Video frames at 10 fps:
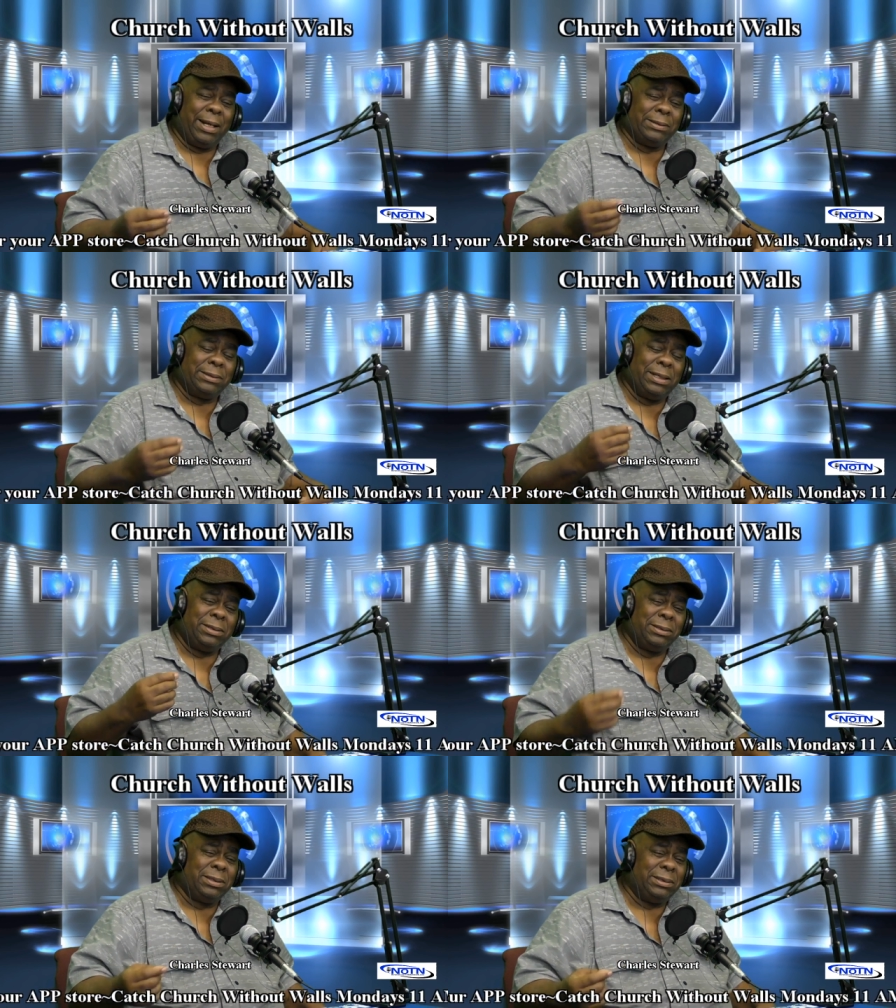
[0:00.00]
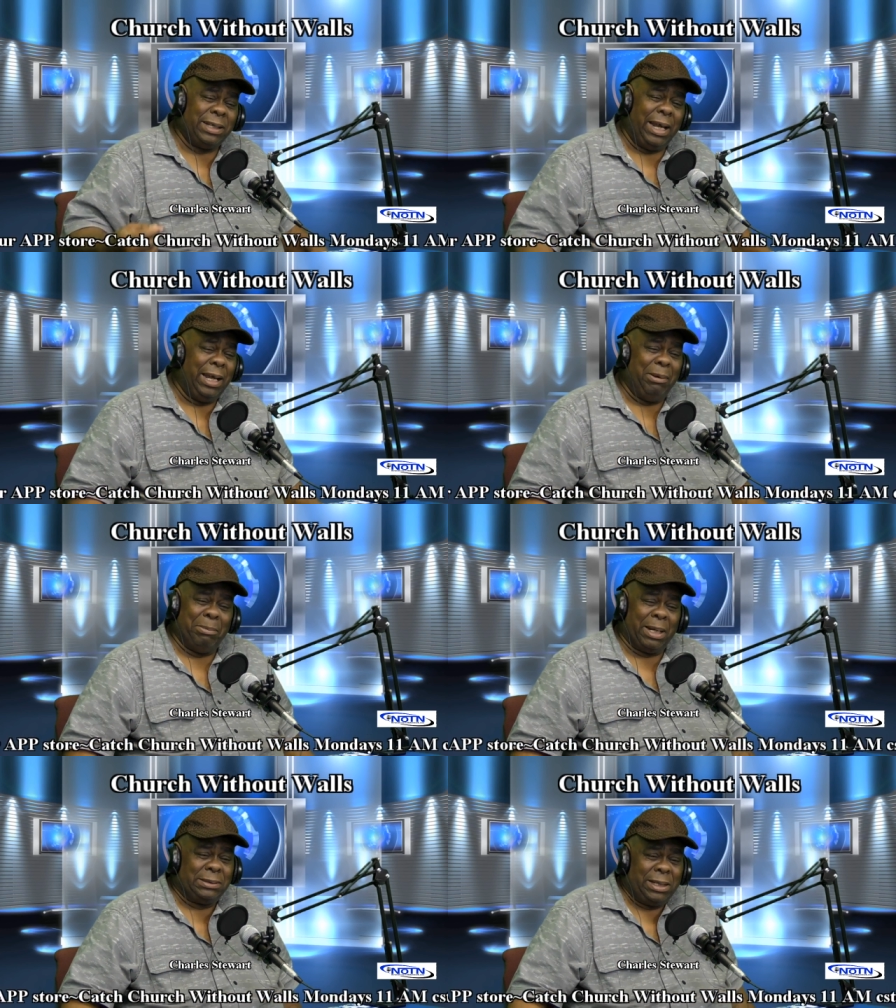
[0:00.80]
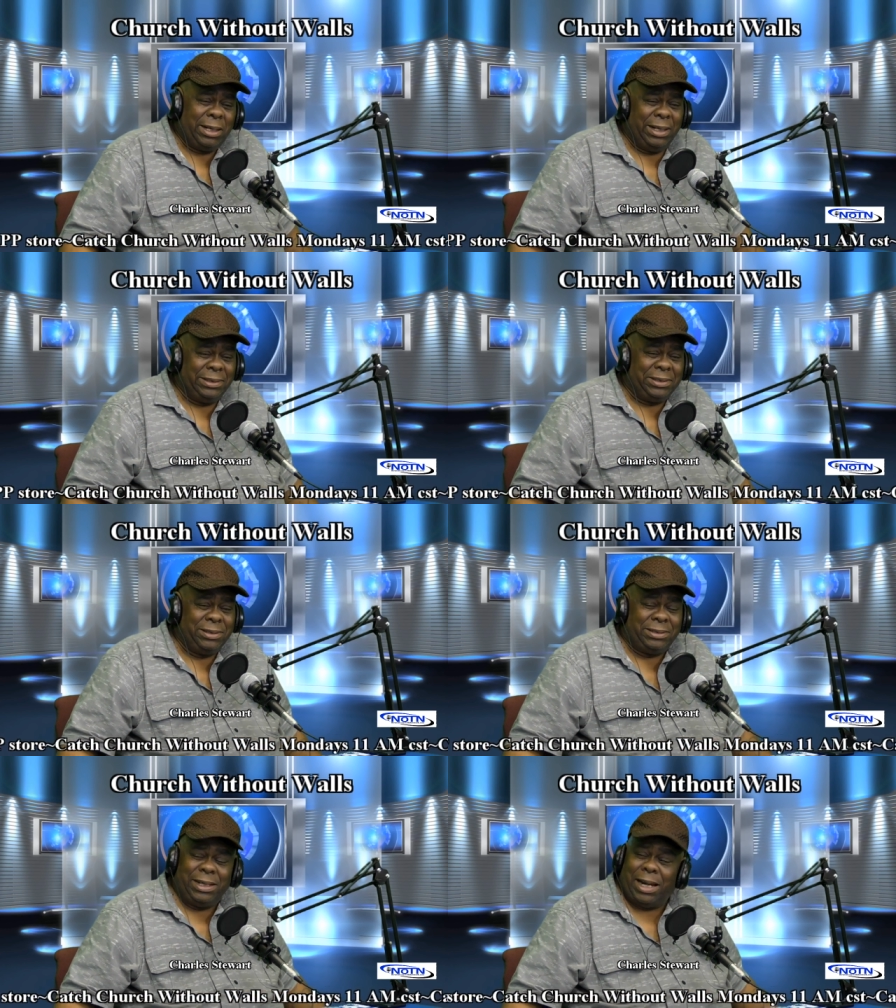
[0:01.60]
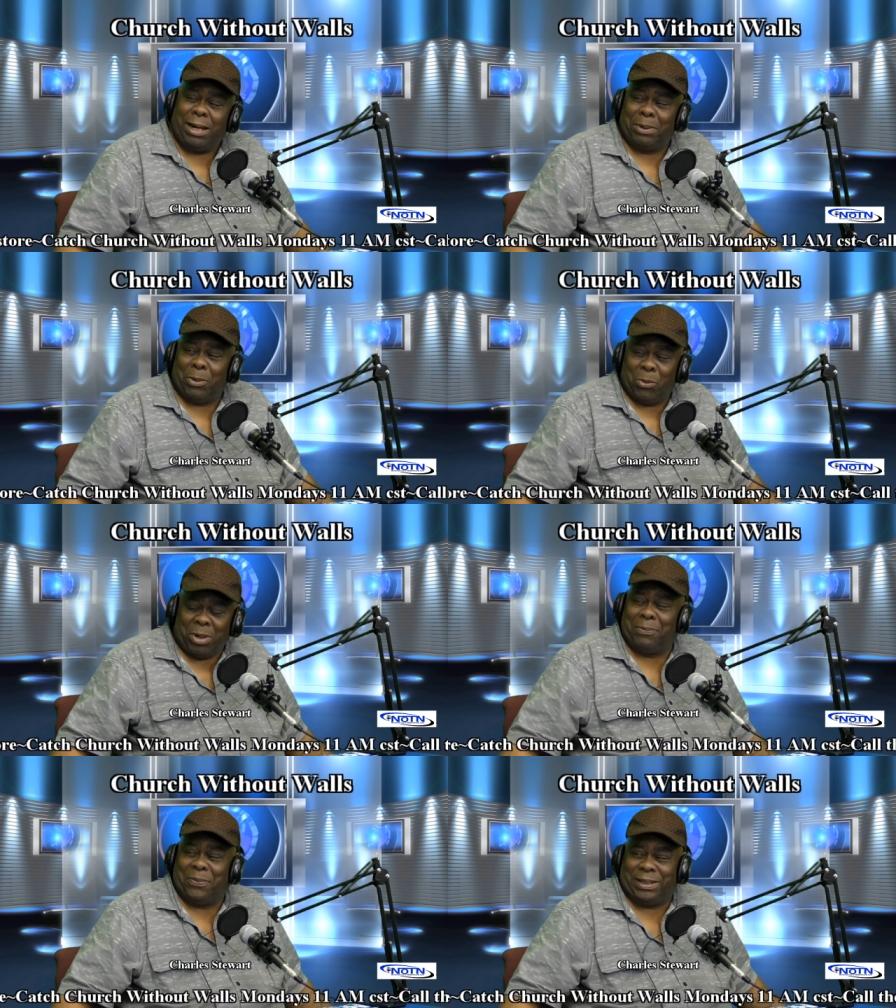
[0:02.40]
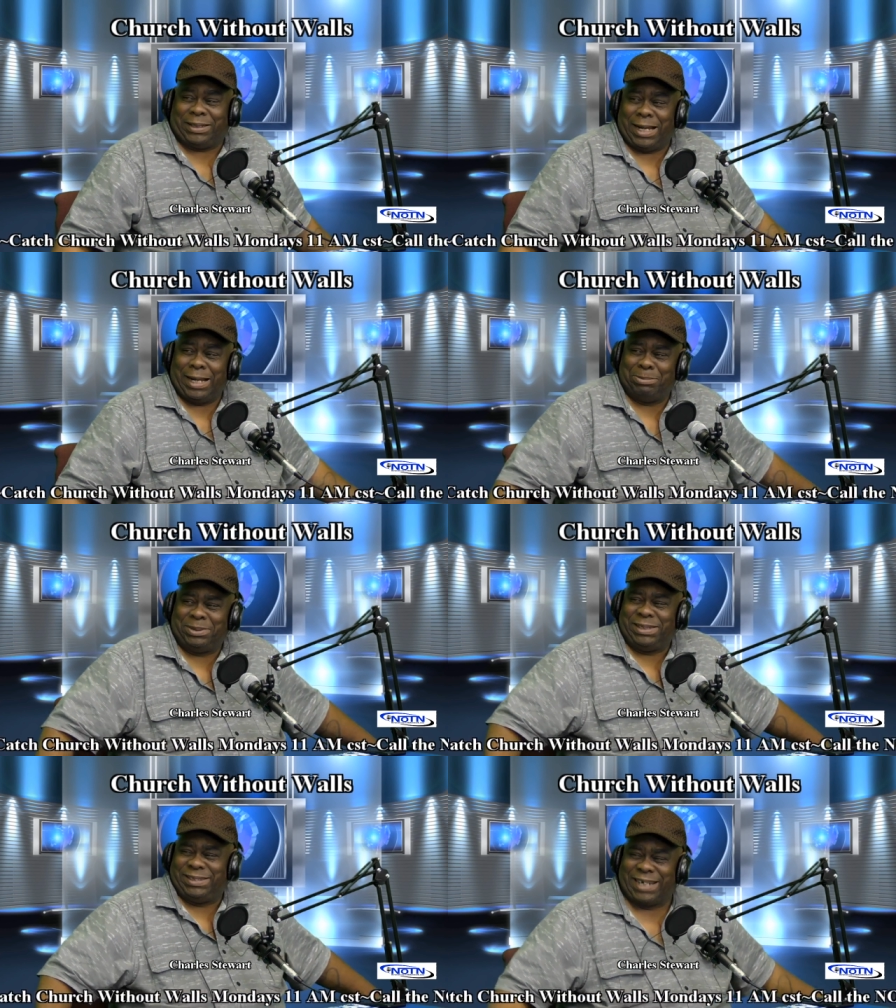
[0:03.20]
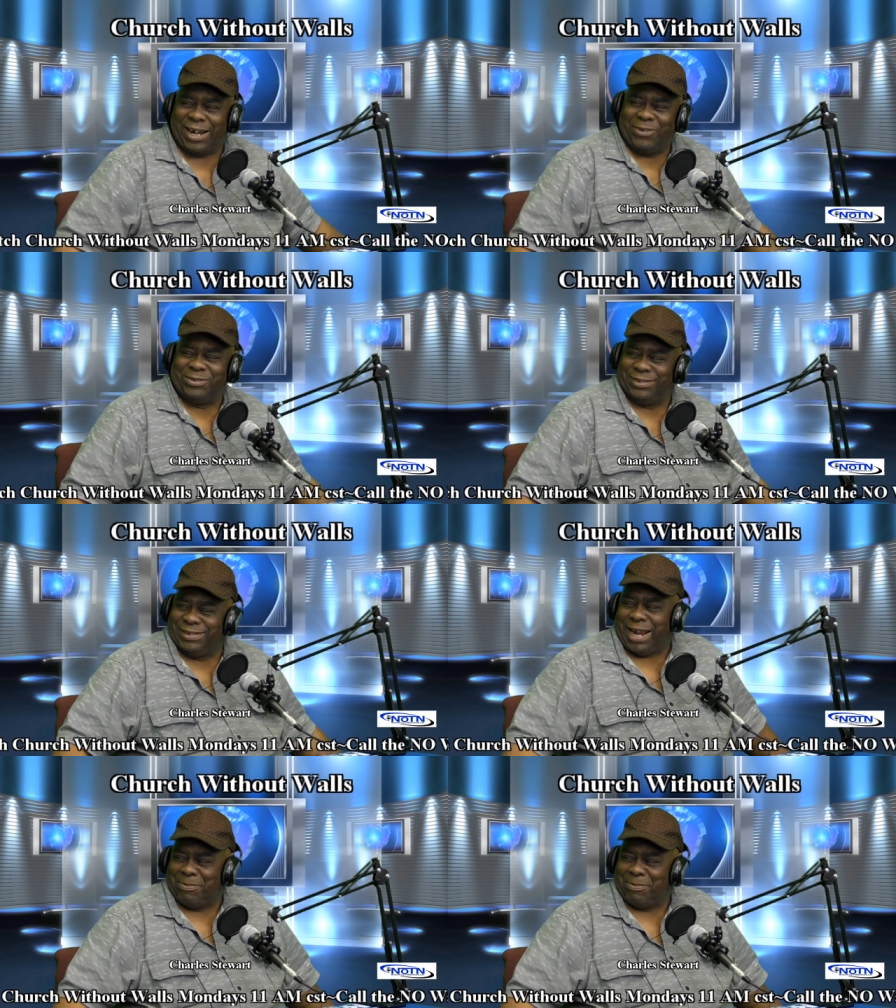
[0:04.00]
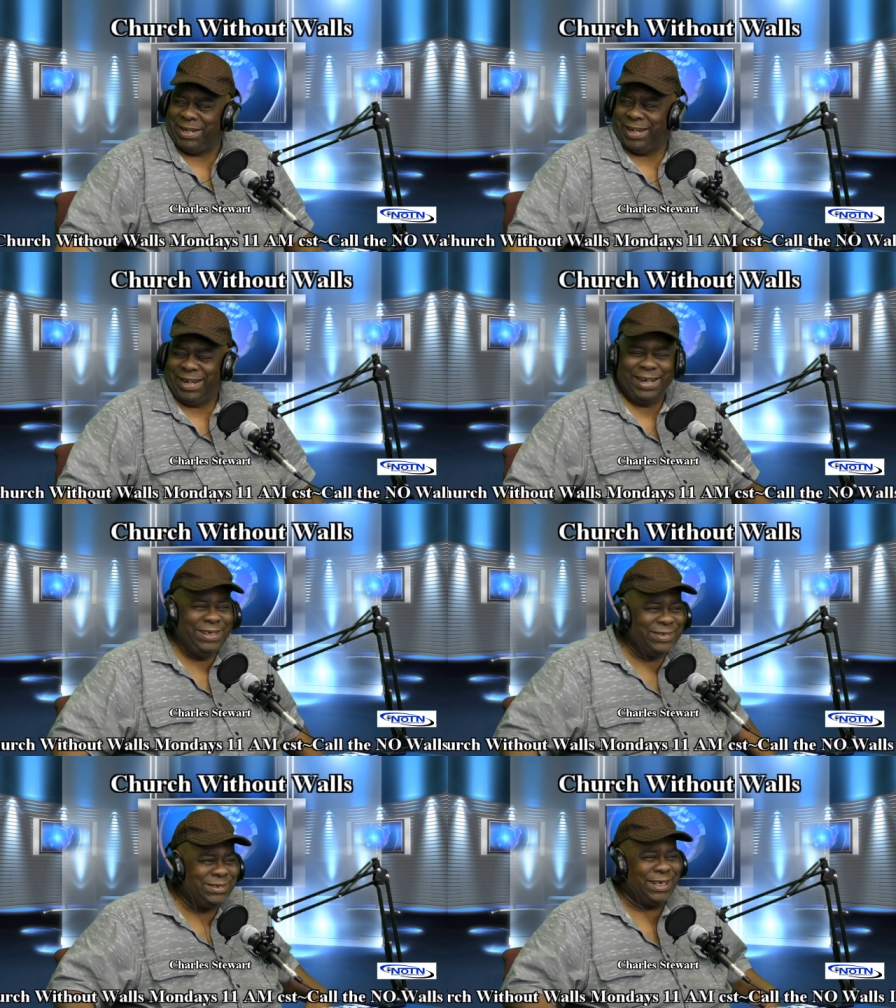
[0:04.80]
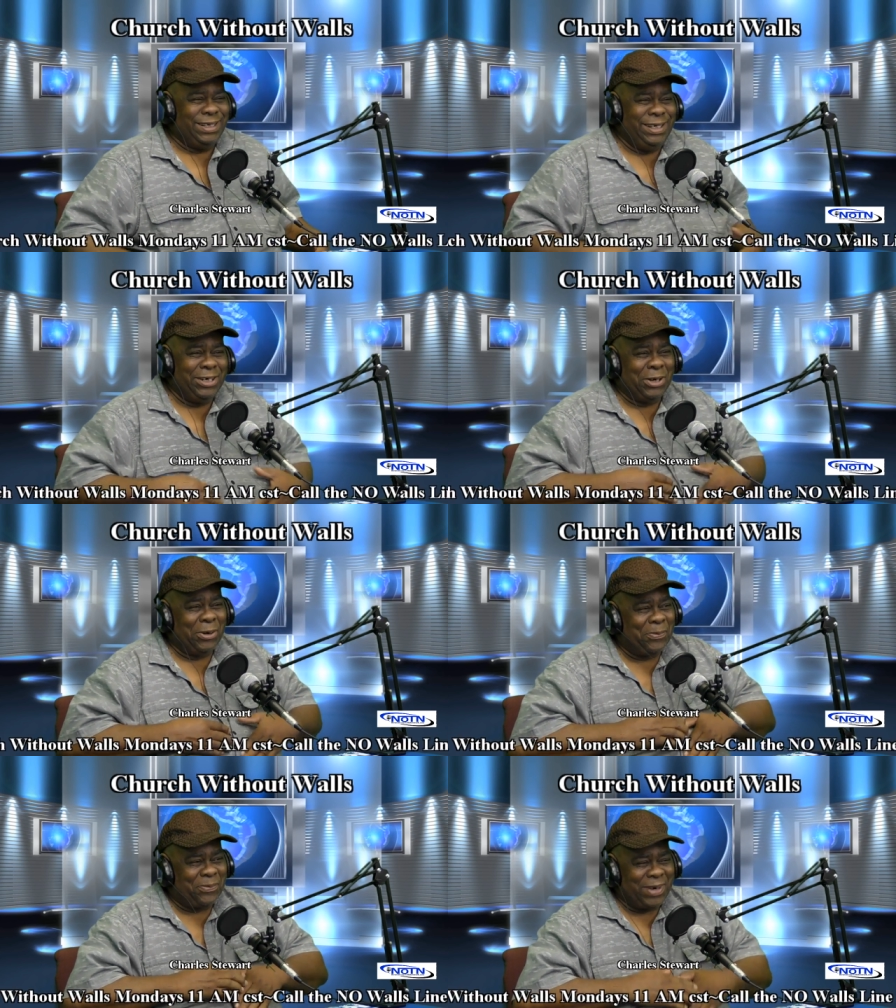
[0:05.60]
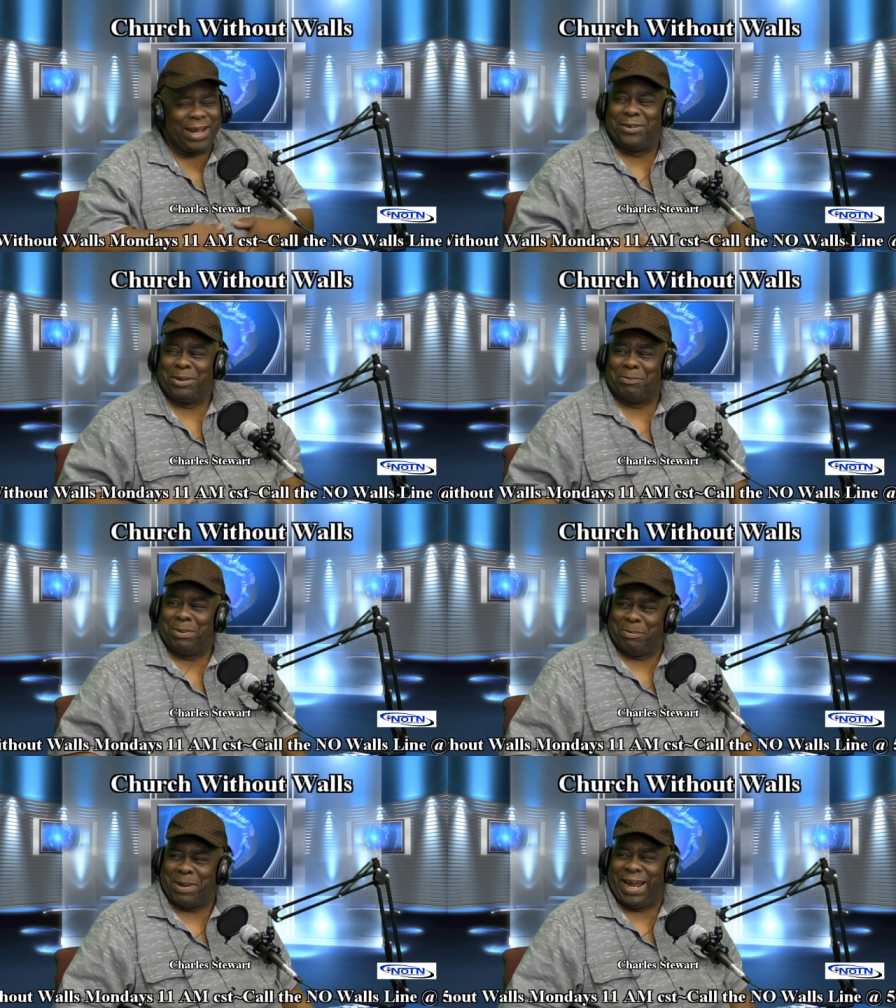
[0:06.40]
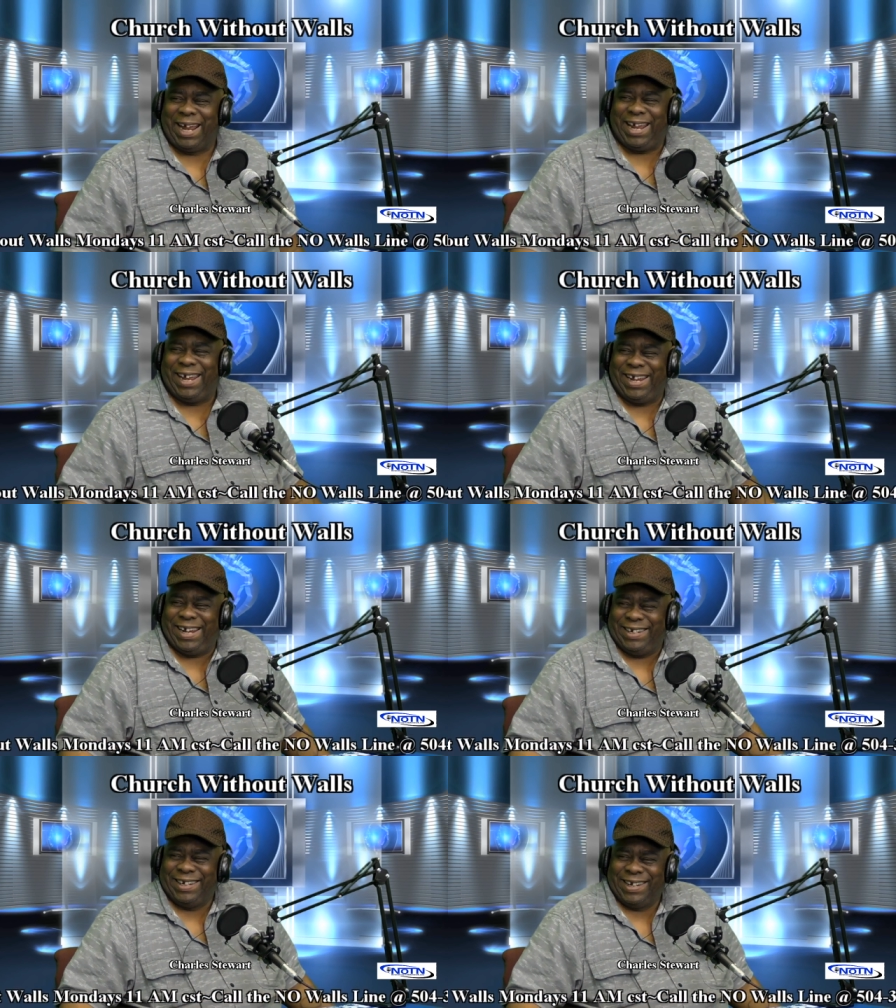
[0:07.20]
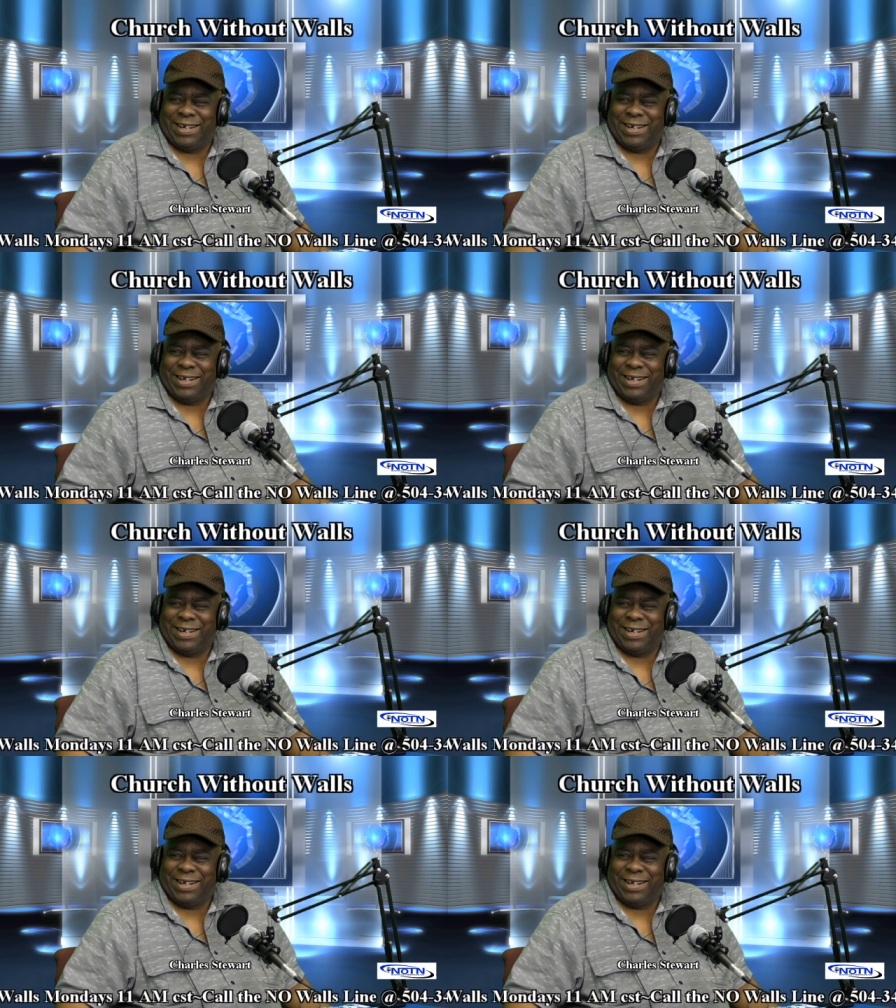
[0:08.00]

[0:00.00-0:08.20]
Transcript: And I said, Sister Jane, I said, in church she having a wonderful time. She shouting, napping, and you sitting here all frowned yes. up and mad.